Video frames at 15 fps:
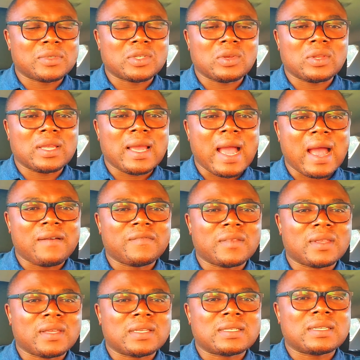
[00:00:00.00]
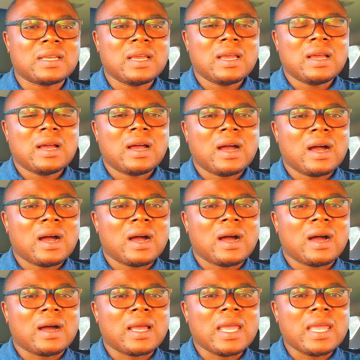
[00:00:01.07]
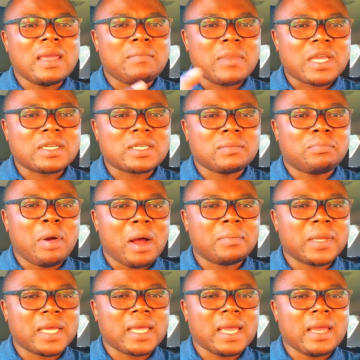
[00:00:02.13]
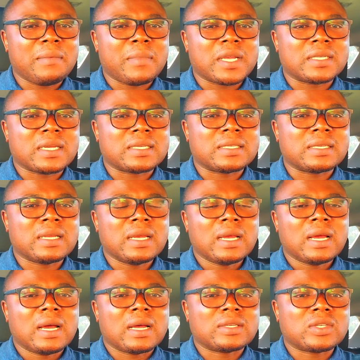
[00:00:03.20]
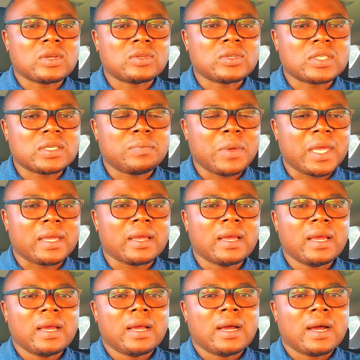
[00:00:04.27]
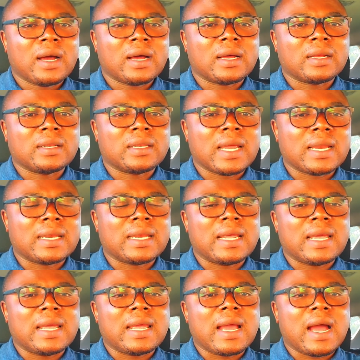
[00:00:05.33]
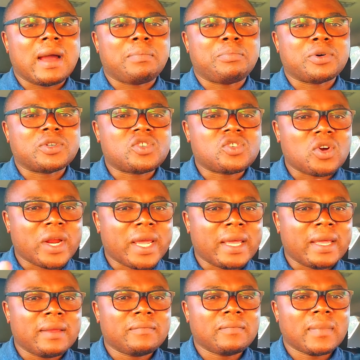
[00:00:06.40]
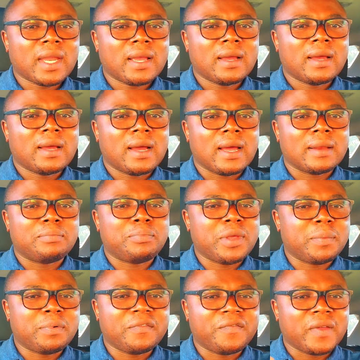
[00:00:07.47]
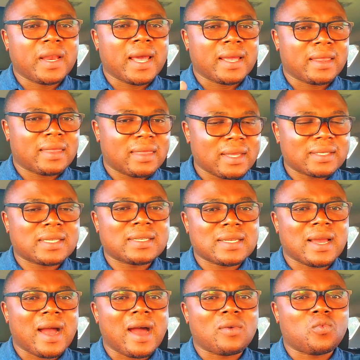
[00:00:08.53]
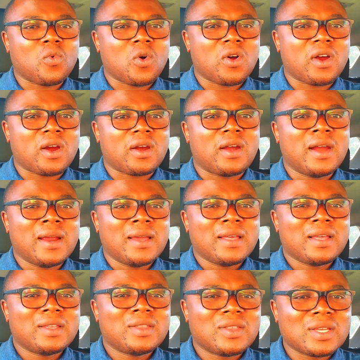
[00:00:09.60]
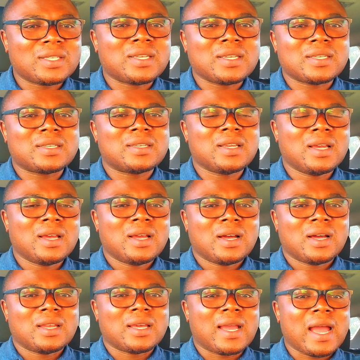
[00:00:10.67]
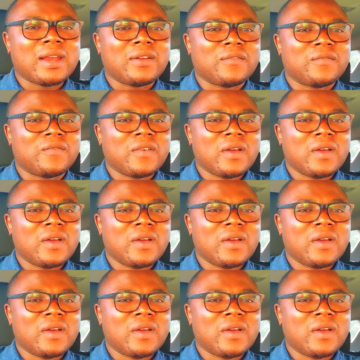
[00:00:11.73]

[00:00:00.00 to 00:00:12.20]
So they have this image, public image, as so to speak, that they are portraying, and people feel like this is a hard worker, this is the kind of